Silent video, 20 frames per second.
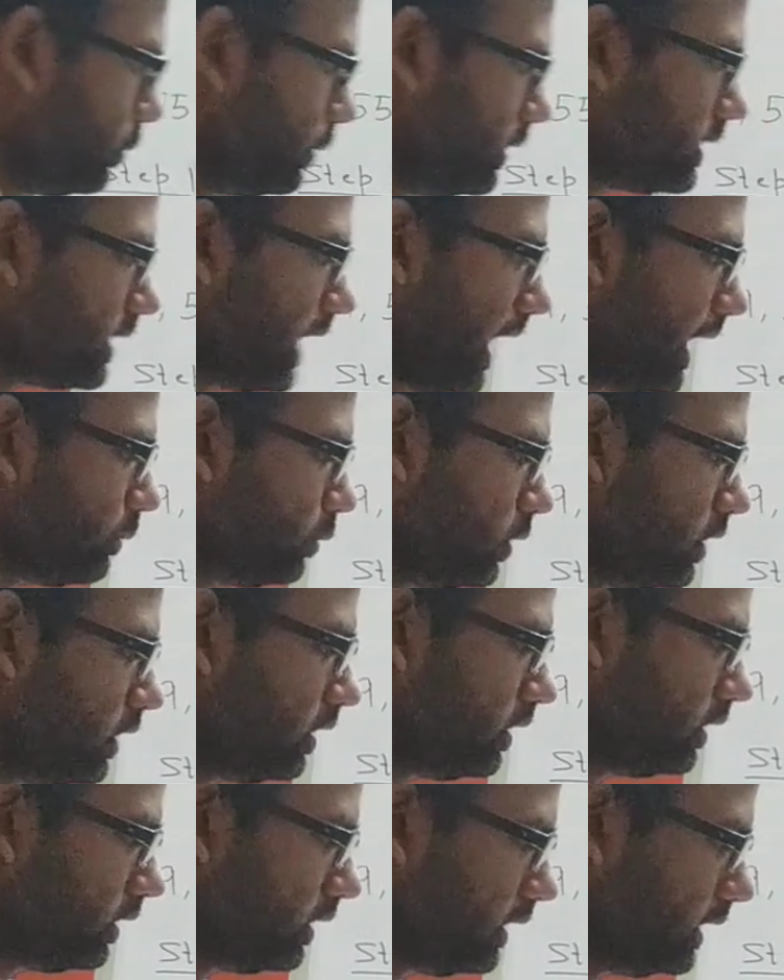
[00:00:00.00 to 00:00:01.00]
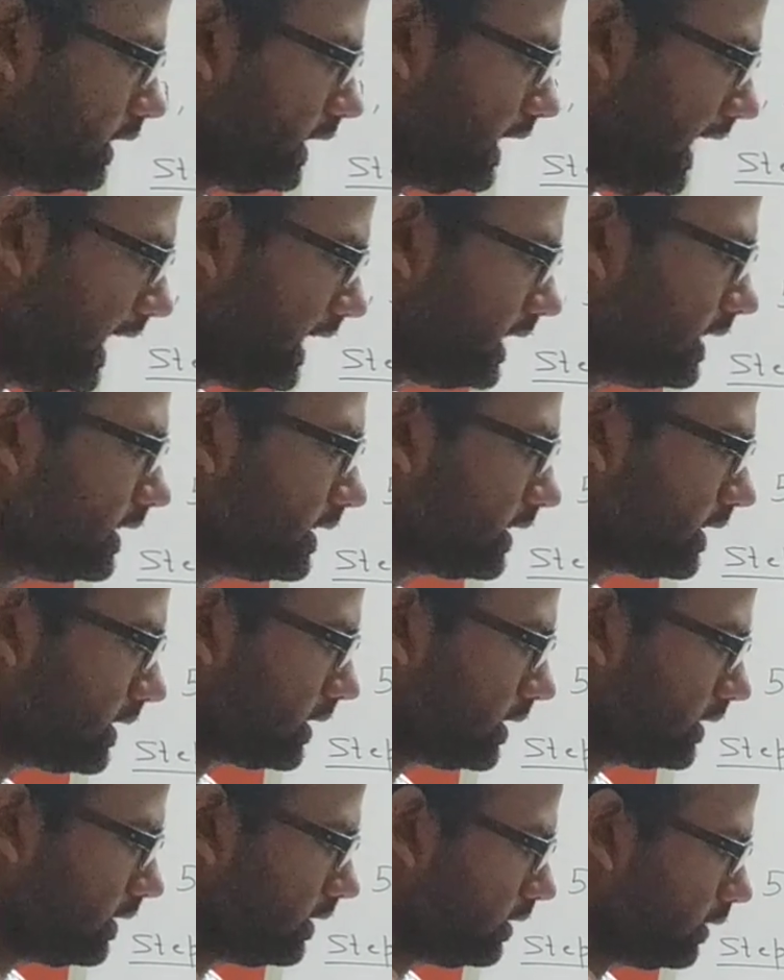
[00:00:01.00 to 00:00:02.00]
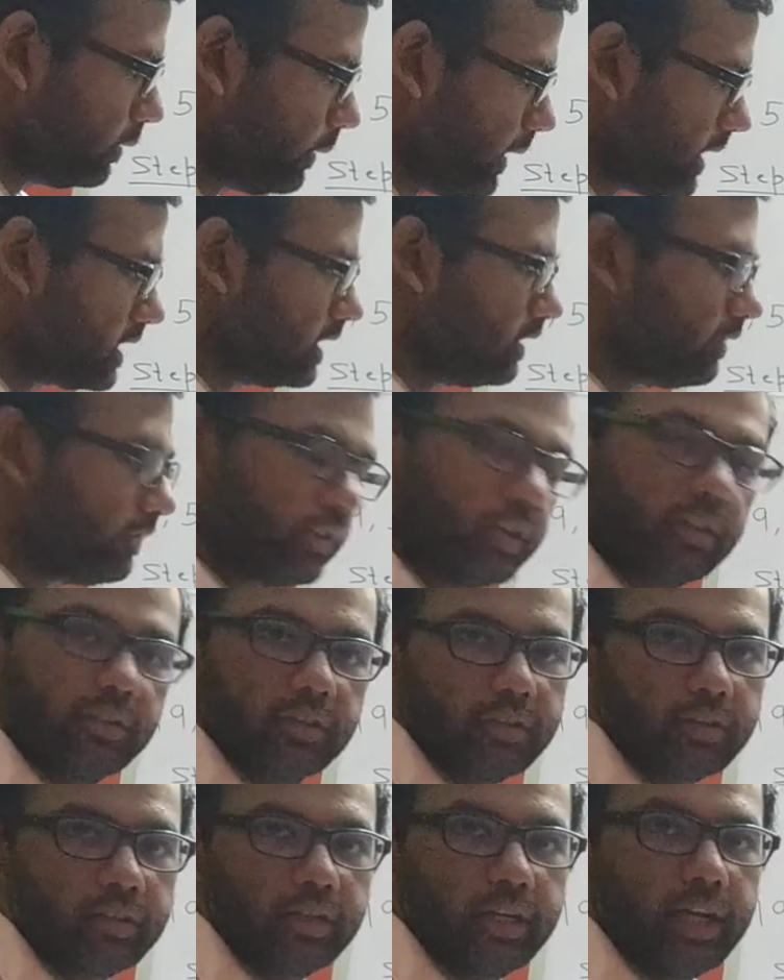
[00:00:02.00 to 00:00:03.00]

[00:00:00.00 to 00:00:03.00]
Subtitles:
is I would take this question further